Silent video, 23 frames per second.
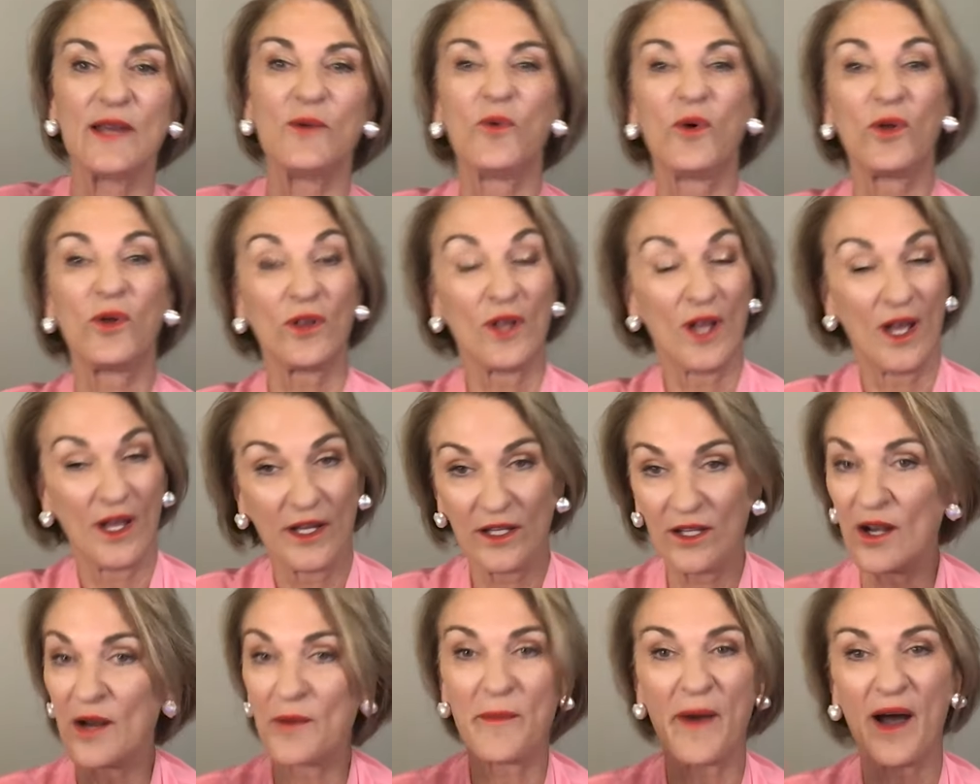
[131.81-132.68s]
Well,
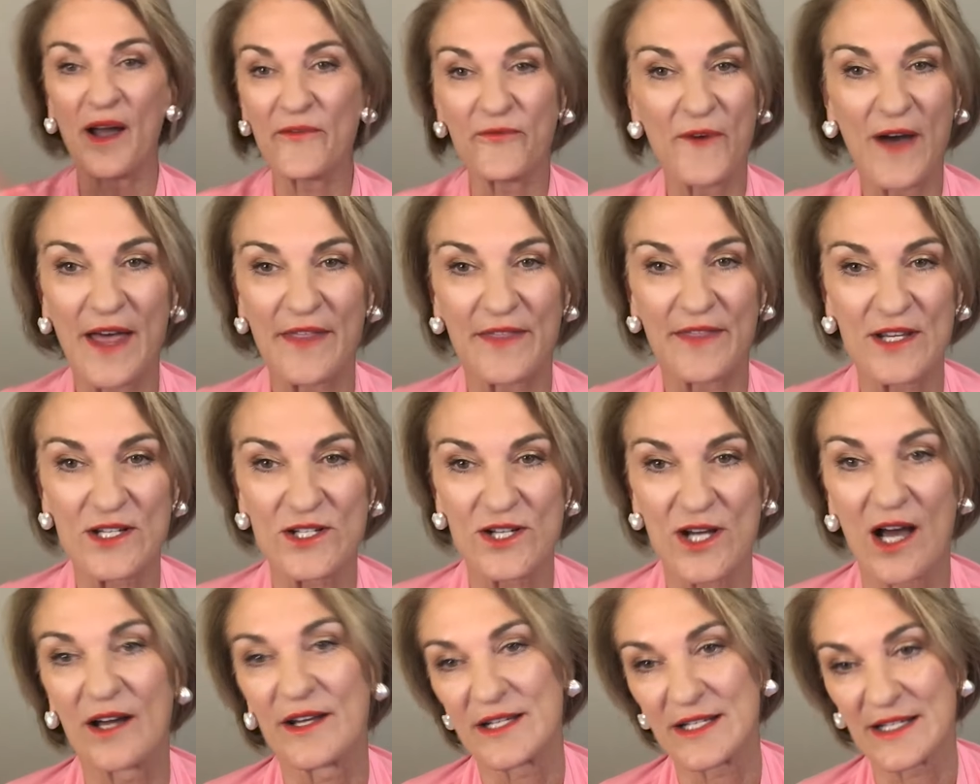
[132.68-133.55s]
you know, my father
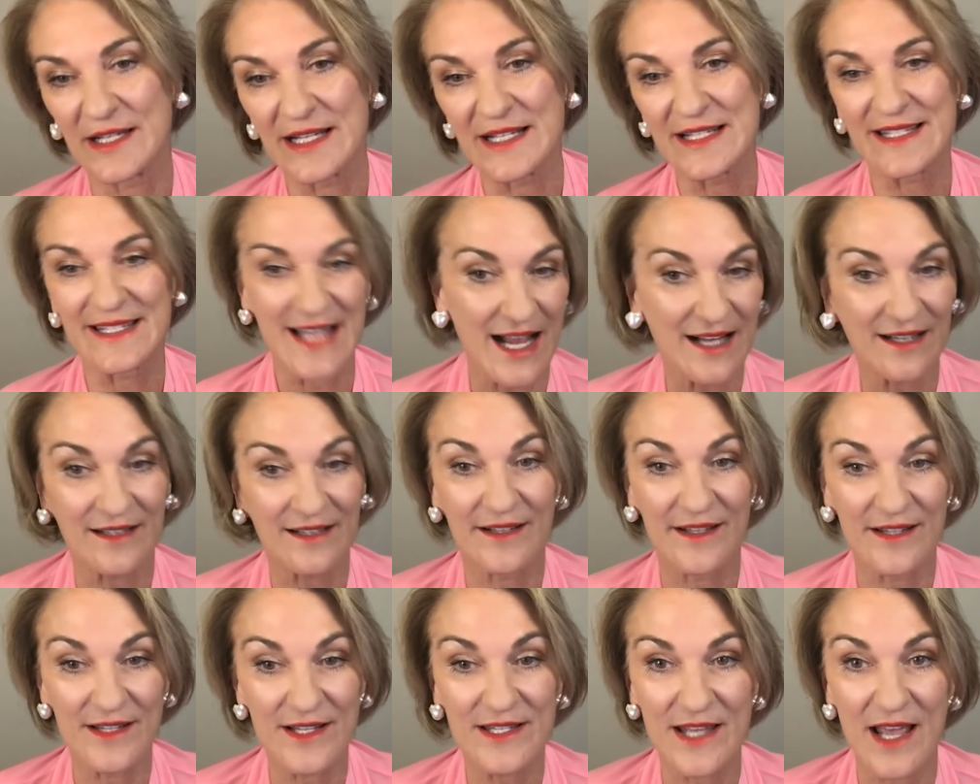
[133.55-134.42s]
died at exactly
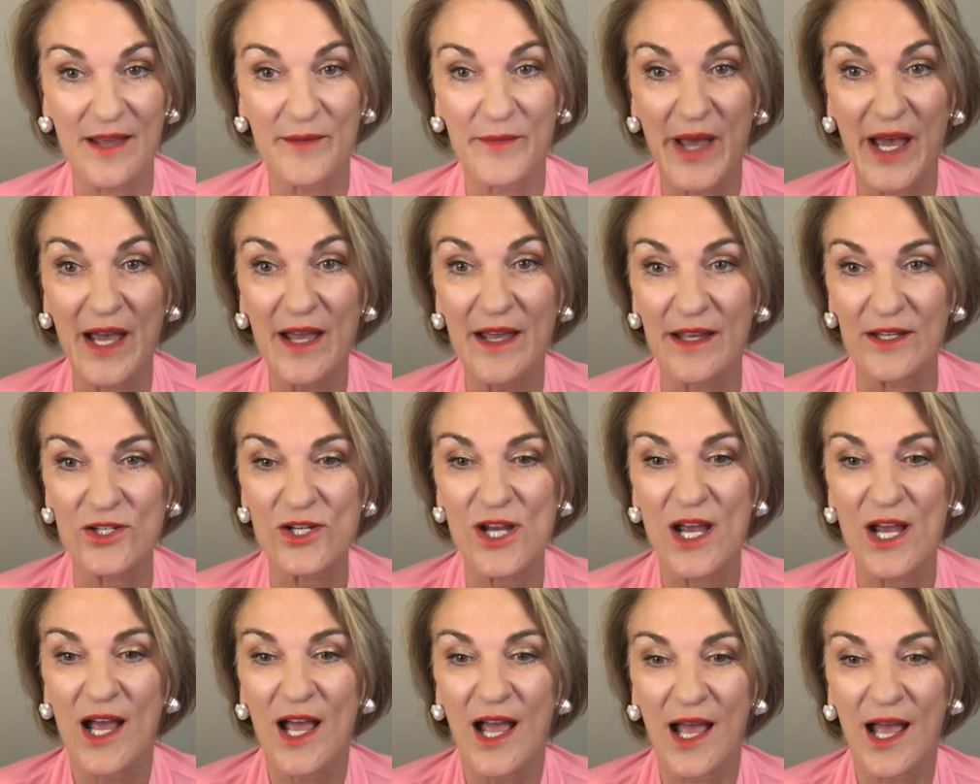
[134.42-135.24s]
the same age.